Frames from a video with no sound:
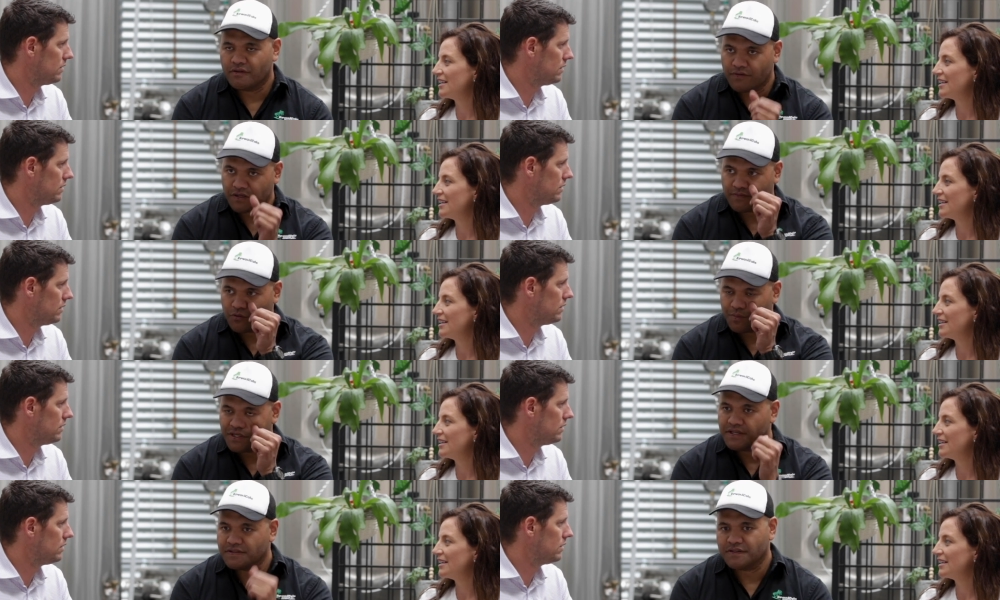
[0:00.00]
Speaker 1: some festival
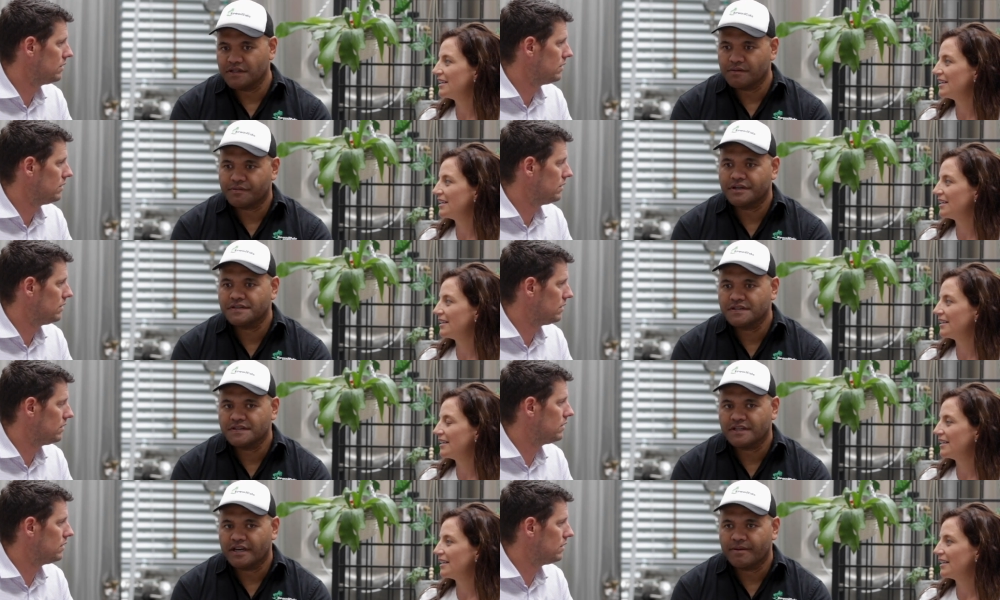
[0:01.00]
beers in the
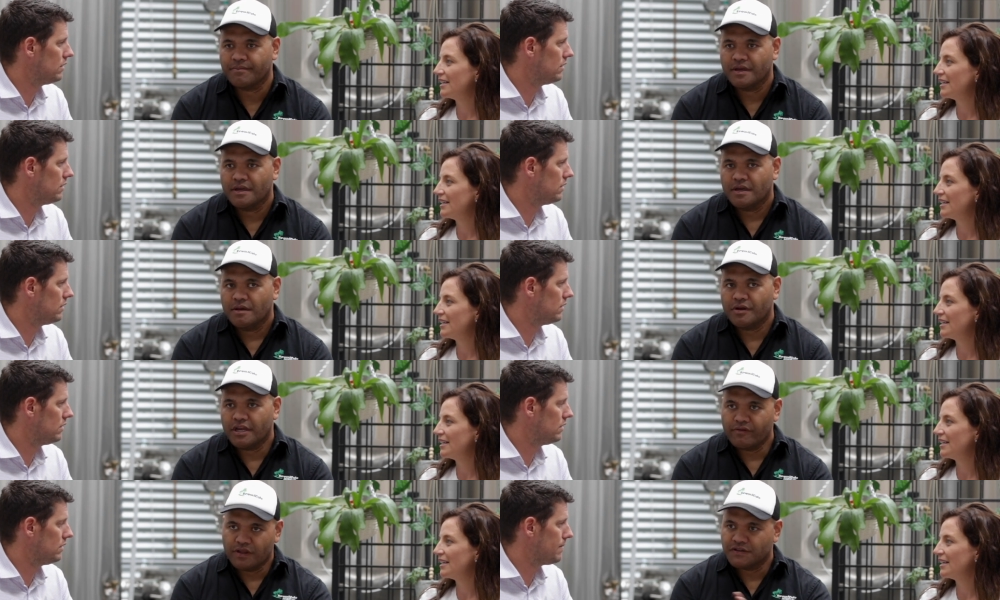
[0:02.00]
process. Um, but yeah,
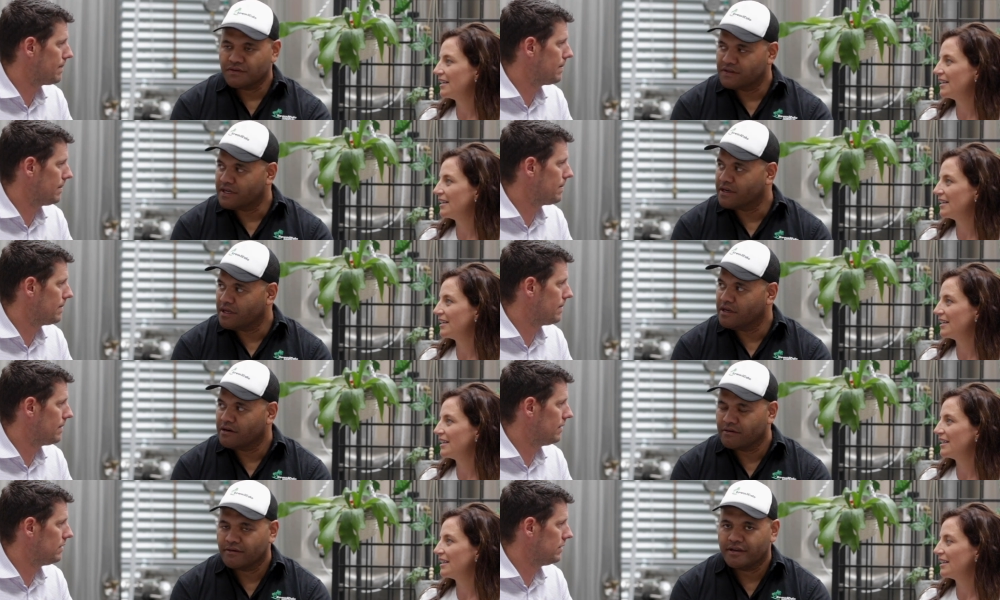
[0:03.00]
everything's sort of done
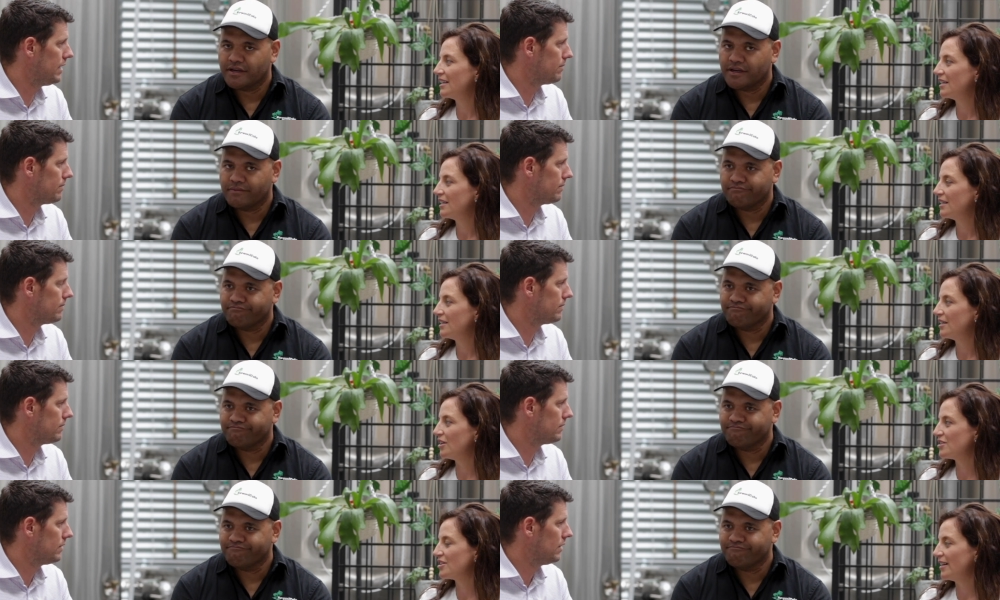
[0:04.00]
here. Yeah. Um,
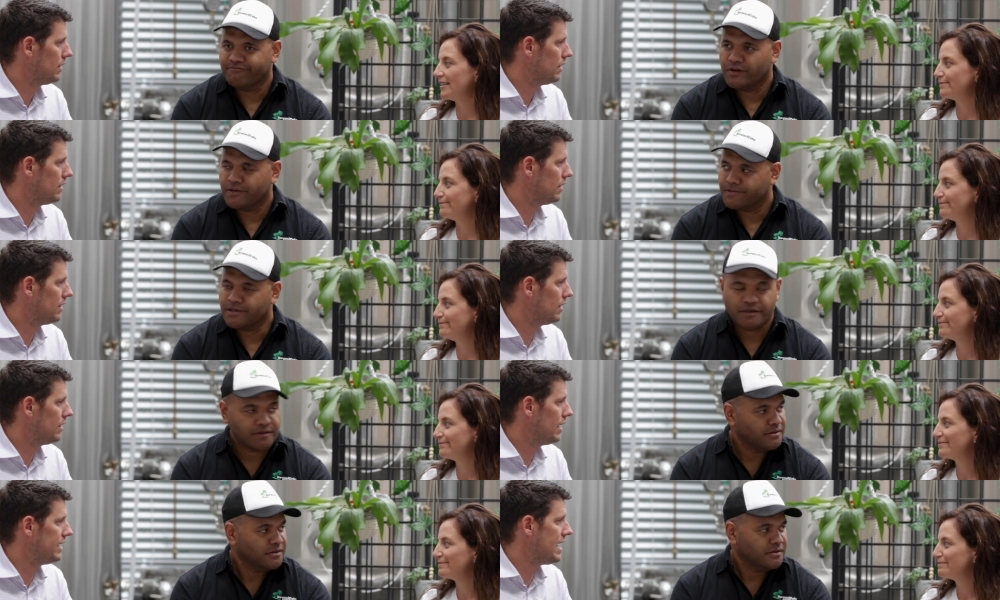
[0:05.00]
Yeah.
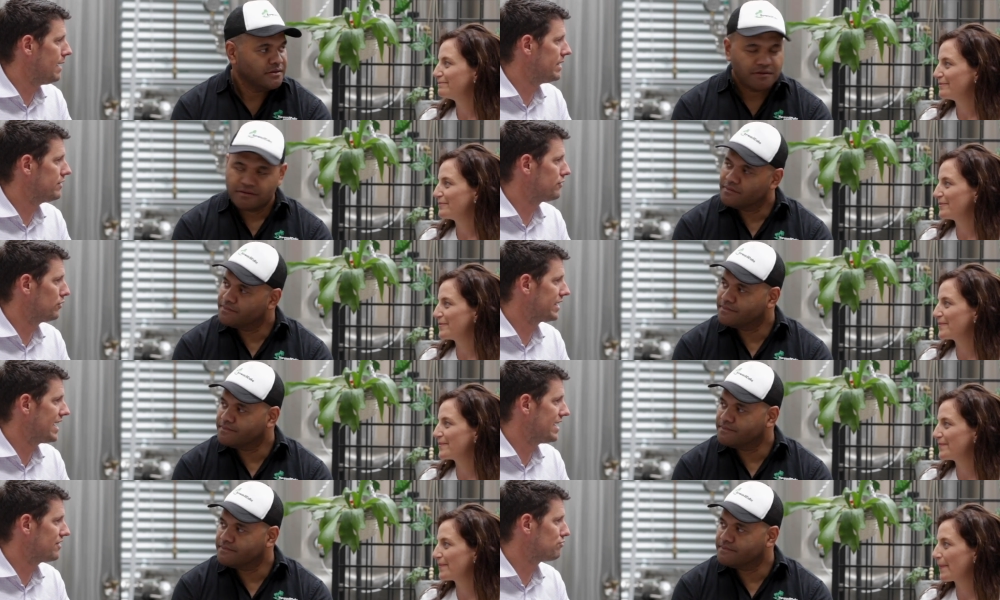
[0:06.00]
Speaker 2: And how many sort of
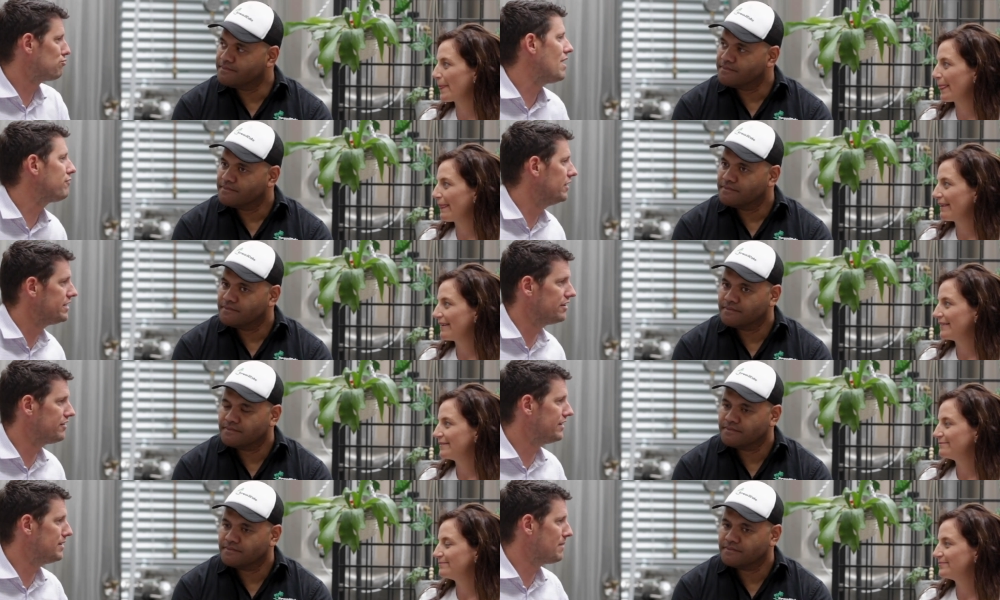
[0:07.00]
kegs roughly do you
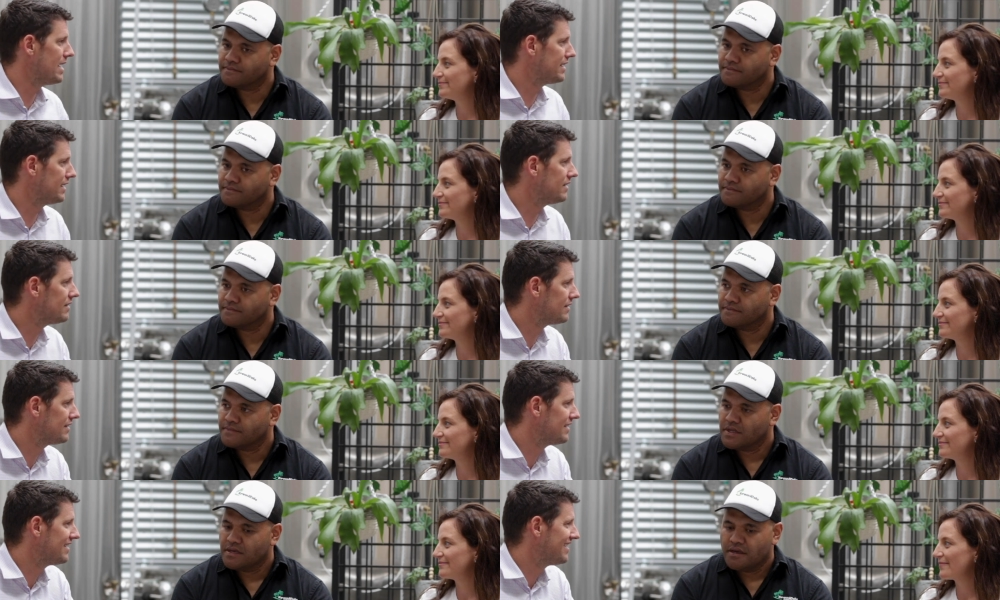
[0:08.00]
think you're making
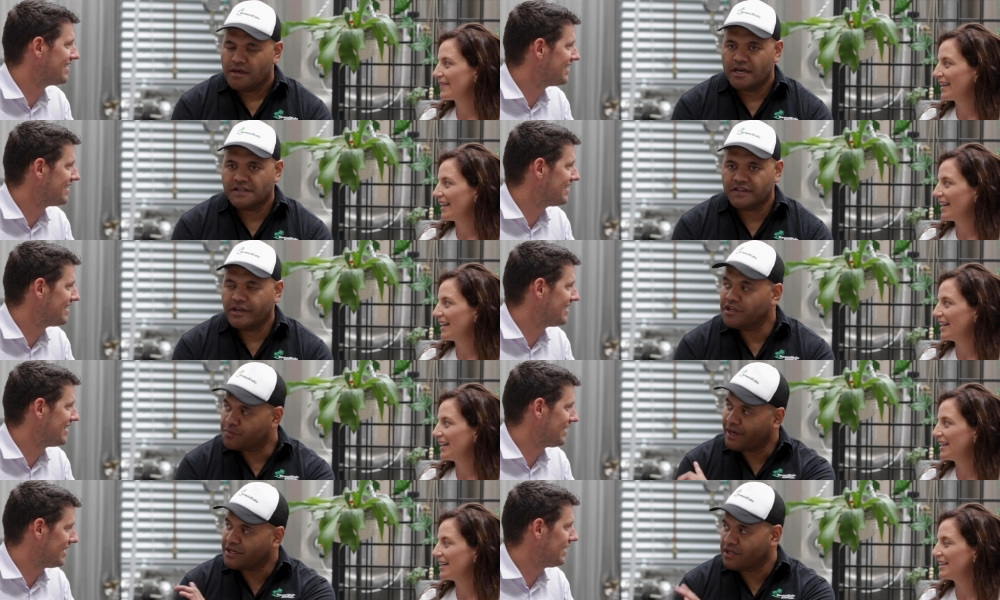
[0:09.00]
Speaker 1: uh, so each
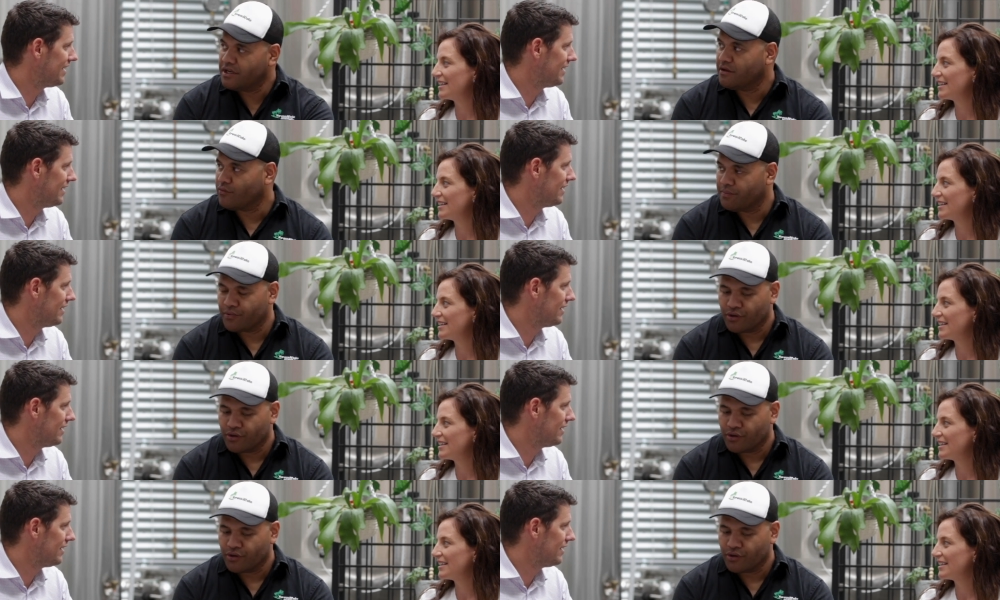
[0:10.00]
batch here that we